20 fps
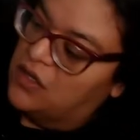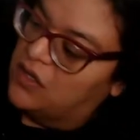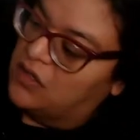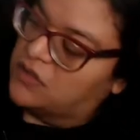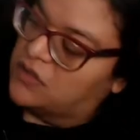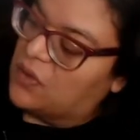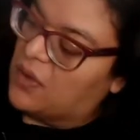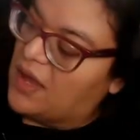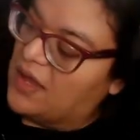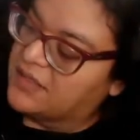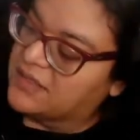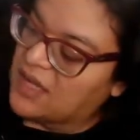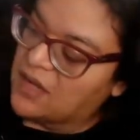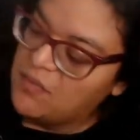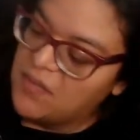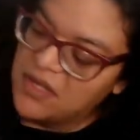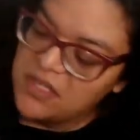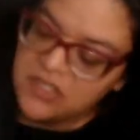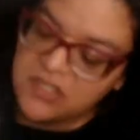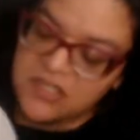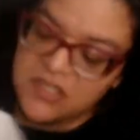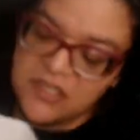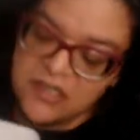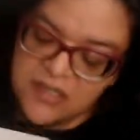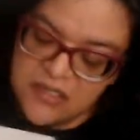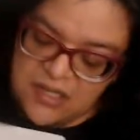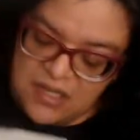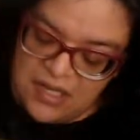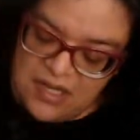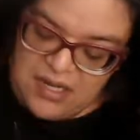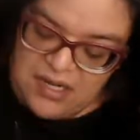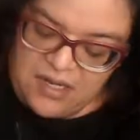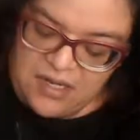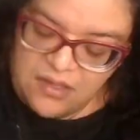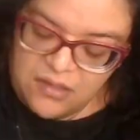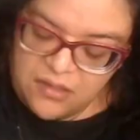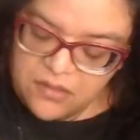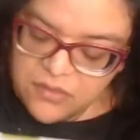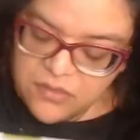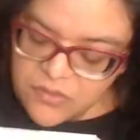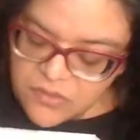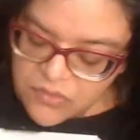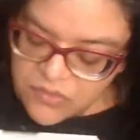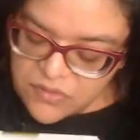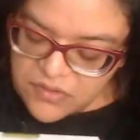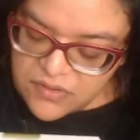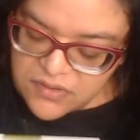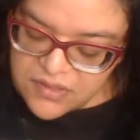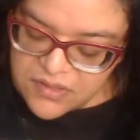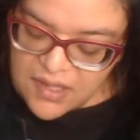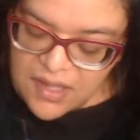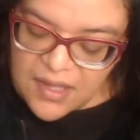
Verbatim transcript: So as I mentioned, it includes